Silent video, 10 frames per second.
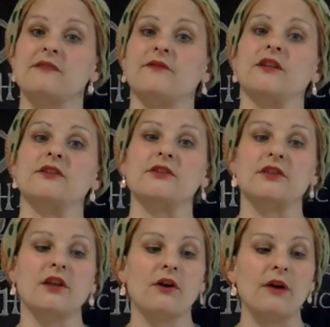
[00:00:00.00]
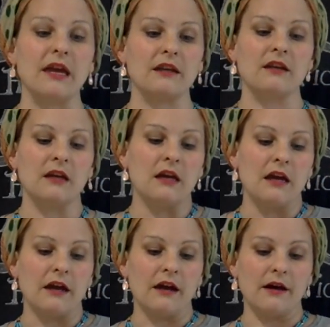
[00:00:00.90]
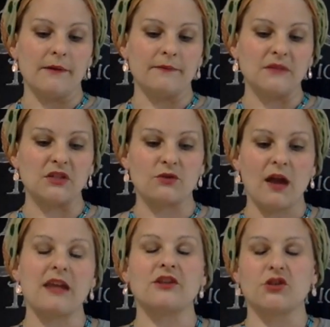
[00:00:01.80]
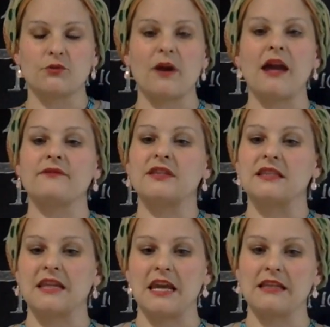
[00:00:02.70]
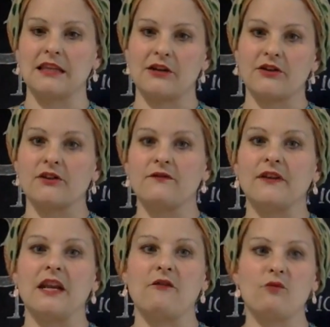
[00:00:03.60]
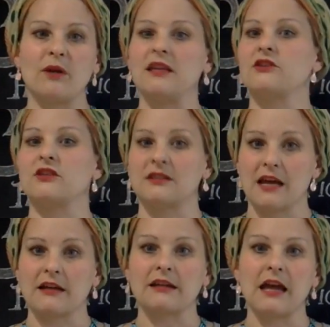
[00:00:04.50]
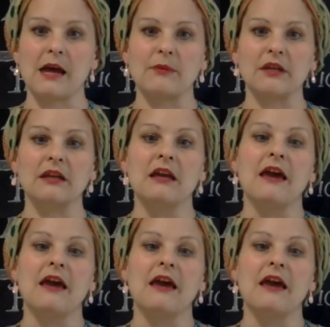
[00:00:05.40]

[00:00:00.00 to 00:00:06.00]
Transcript: different, you know, and to try and draft stays that are going to fit everybody, it's just not going to happen.